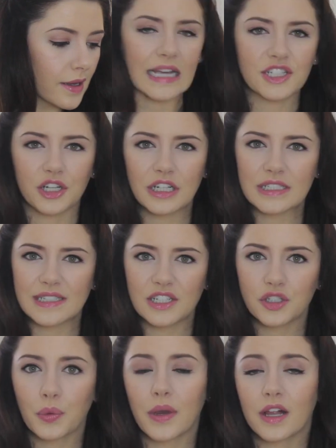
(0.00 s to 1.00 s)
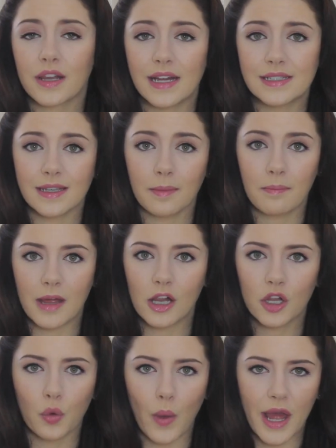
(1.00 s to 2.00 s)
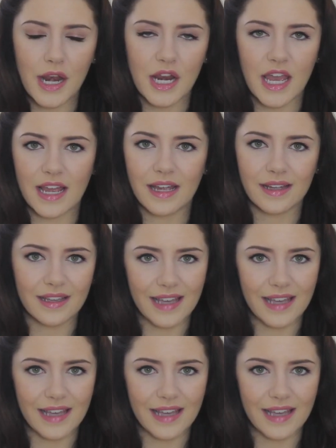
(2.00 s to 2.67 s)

It turns into a cleansing milk when it